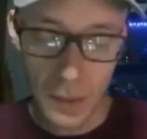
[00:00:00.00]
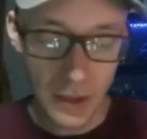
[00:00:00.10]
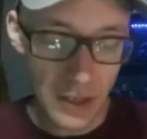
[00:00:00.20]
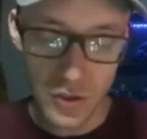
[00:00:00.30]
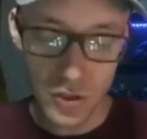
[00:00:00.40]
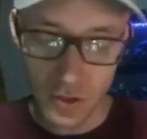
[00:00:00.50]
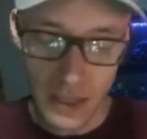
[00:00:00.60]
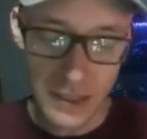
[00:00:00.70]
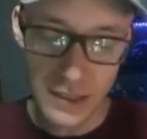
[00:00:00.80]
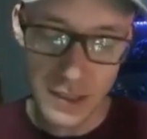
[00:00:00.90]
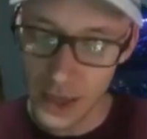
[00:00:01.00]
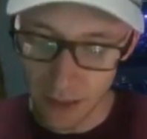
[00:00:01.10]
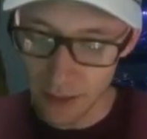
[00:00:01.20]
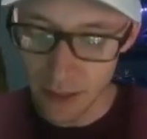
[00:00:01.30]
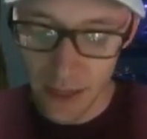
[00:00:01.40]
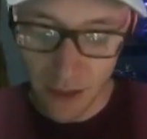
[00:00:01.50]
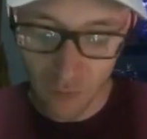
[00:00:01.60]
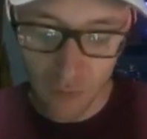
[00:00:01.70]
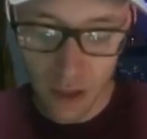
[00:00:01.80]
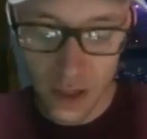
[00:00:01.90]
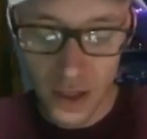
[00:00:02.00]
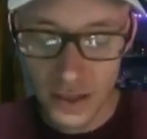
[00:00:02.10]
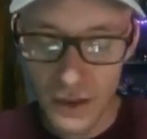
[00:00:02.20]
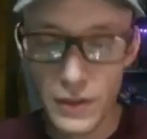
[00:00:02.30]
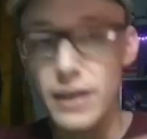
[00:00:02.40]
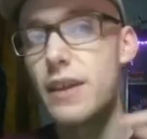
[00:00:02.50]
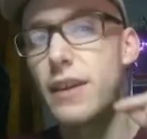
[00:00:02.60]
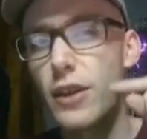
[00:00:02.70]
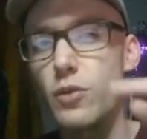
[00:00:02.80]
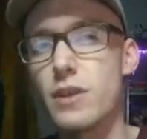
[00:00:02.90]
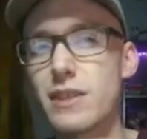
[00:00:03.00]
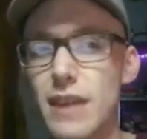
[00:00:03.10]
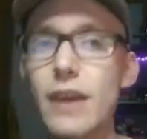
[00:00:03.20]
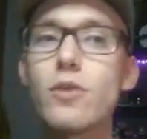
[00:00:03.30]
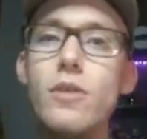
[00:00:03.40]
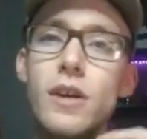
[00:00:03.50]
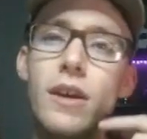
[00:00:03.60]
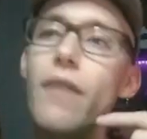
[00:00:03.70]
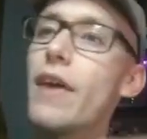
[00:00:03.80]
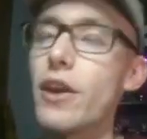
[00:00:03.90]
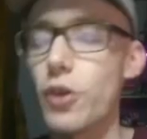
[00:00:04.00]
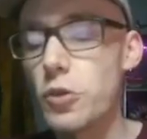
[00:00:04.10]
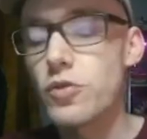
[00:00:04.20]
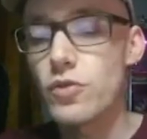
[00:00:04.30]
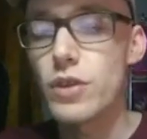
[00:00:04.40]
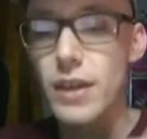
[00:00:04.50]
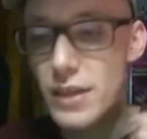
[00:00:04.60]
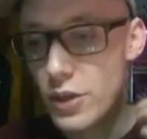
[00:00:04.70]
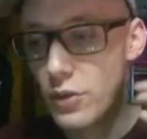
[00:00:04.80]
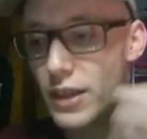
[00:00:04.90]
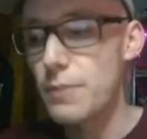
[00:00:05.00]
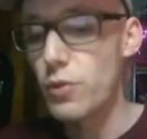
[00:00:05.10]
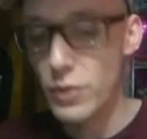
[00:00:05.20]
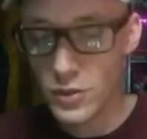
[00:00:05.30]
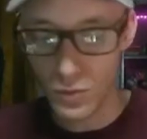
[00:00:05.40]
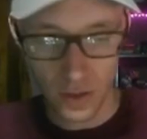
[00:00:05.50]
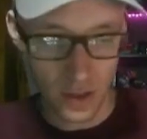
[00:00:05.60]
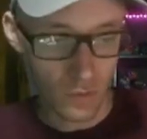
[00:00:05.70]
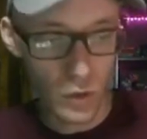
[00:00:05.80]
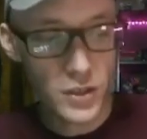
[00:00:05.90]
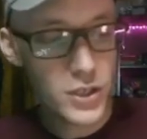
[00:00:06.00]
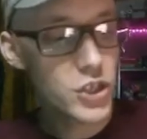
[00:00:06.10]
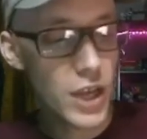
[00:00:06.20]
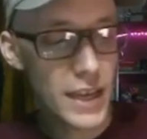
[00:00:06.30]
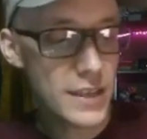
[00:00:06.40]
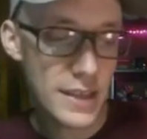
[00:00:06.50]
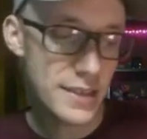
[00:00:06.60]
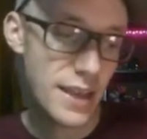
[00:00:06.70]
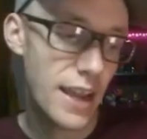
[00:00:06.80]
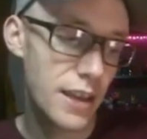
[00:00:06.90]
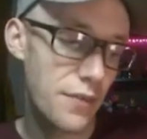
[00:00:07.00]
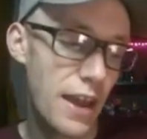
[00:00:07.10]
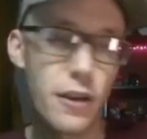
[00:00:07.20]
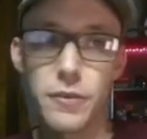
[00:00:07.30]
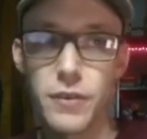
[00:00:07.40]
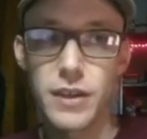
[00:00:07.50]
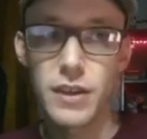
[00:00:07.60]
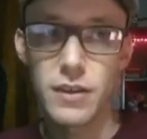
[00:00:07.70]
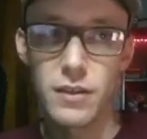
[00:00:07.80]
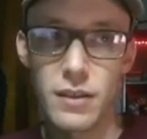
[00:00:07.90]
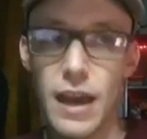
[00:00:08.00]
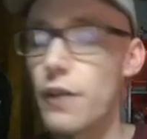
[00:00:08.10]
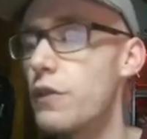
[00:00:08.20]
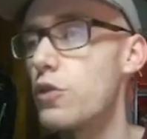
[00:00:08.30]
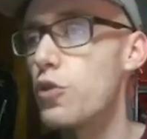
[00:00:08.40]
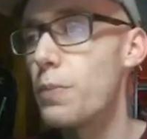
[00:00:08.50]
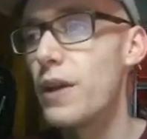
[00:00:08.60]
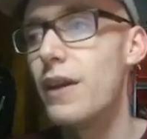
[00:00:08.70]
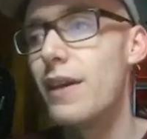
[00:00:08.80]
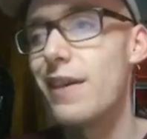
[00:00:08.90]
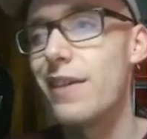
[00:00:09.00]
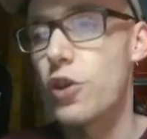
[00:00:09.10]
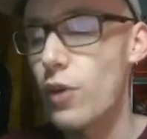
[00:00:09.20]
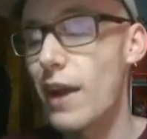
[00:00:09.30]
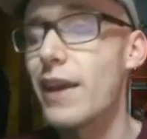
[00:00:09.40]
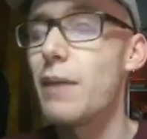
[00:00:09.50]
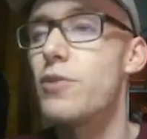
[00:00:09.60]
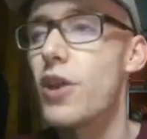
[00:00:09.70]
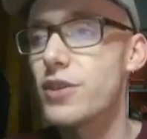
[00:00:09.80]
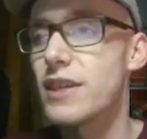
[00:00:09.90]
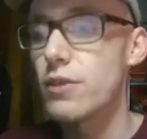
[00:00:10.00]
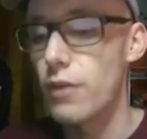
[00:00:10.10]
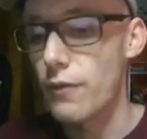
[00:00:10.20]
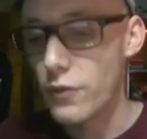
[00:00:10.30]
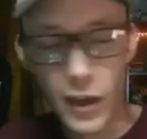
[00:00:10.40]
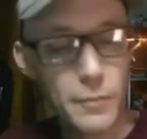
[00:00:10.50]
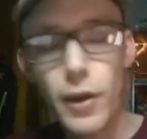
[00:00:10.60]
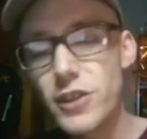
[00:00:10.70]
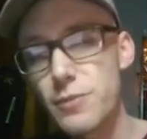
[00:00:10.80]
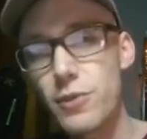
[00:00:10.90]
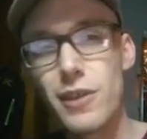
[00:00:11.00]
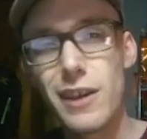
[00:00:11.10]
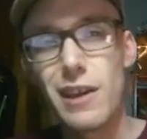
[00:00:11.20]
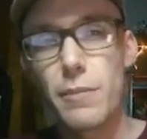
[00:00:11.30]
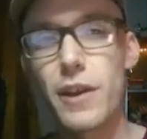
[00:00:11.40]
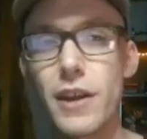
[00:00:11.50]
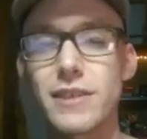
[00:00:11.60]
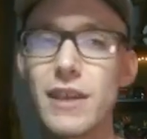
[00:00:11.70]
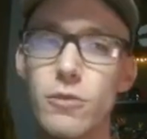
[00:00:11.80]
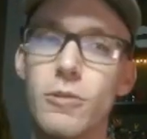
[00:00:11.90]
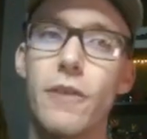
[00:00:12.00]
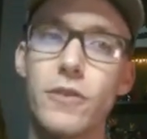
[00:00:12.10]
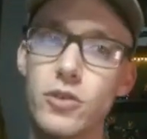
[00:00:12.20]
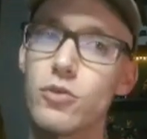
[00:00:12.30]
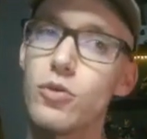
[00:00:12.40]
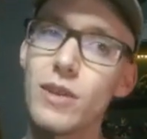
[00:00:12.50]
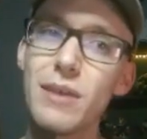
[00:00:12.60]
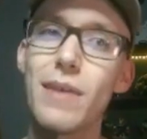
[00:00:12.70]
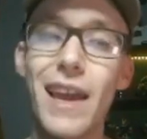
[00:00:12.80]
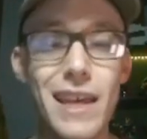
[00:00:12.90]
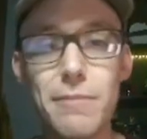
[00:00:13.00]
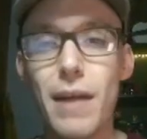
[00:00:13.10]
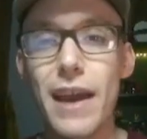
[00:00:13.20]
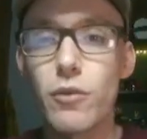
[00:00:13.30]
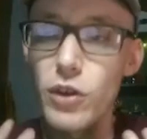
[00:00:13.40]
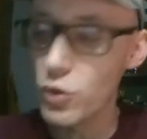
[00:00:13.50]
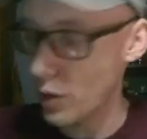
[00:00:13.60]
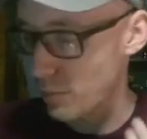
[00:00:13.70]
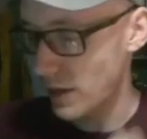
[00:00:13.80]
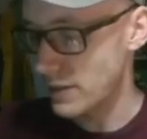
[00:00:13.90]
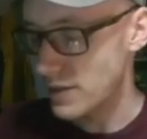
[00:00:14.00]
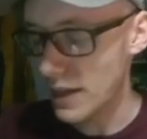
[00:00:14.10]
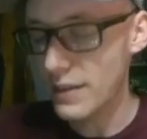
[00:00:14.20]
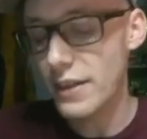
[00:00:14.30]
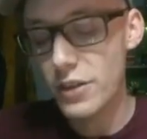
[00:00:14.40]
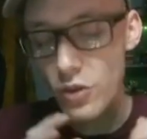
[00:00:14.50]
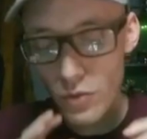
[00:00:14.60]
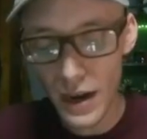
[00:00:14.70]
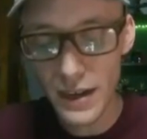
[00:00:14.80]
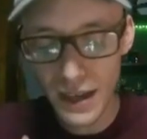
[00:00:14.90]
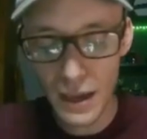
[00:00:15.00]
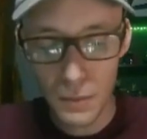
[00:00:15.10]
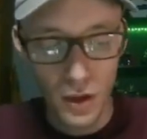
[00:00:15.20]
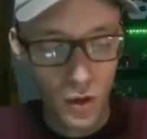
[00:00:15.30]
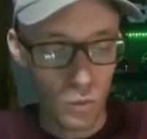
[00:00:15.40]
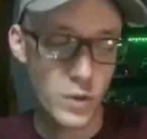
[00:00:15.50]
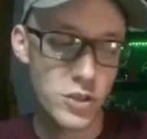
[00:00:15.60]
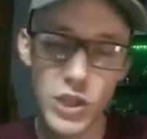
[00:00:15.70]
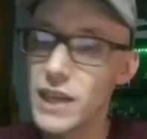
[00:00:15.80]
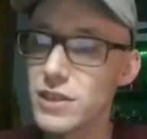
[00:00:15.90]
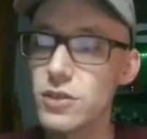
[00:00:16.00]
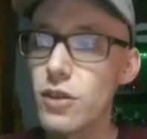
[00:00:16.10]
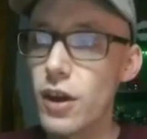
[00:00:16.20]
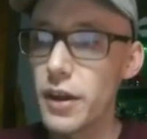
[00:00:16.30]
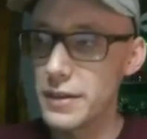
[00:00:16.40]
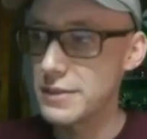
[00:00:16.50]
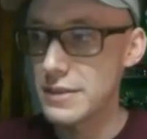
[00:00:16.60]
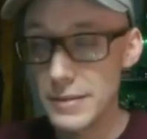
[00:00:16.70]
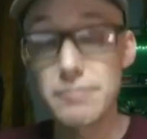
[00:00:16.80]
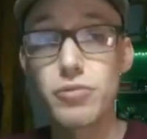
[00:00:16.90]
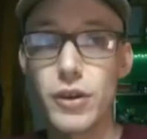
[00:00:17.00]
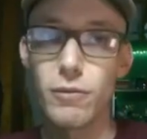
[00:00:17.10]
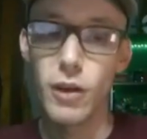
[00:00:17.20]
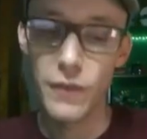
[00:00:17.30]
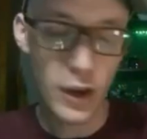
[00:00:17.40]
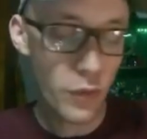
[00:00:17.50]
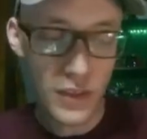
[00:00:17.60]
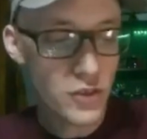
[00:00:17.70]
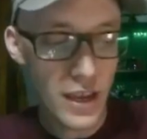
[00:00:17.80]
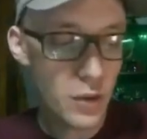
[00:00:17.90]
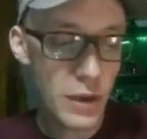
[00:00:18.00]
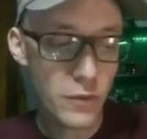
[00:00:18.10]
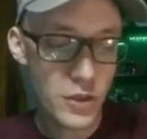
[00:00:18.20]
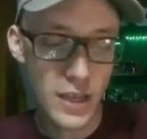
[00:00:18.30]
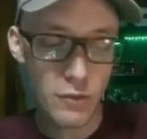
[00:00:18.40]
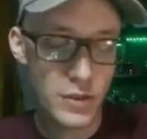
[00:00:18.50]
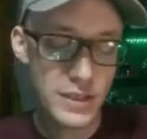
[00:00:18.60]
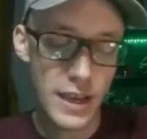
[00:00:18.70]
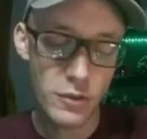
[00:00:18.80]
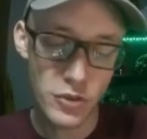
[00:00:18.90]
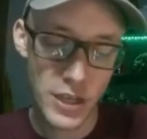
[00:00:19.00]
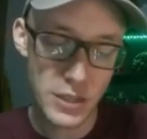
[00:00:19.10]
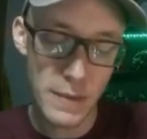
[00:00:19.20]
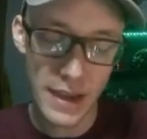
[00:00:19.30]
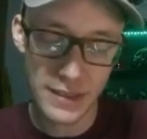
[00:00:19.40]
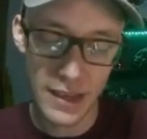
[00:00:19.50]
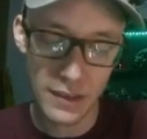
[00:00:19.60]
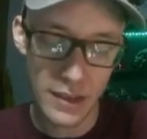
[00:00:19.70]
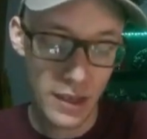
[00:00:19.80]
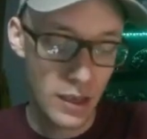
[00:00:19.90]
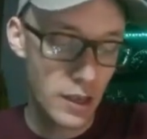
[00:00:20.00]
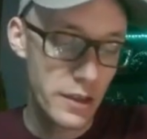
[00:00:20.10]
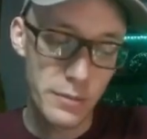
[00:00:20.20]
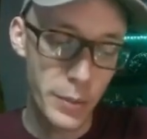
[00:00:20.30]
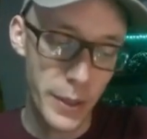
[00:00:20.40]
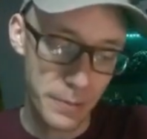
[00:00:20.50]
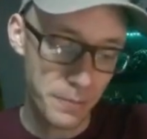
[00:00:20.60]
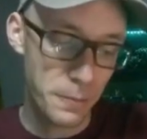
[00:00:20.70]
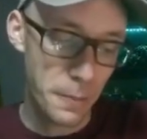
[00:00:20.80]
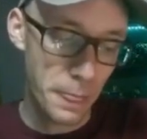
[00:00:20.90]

I mean, it's insane. Like, the deck really does have, like, a continuing cycle that it goes through to continually keep the resources. Once Chase is kind of out of the loop, the grind game does get rough. Not impossible, but it does get rough, so do keep that in mind when you are playing this deck, that the grind game, once Chase is gone, is pretty rough. Now, I don't think there's any way for us to recycle Chase back, sadly, but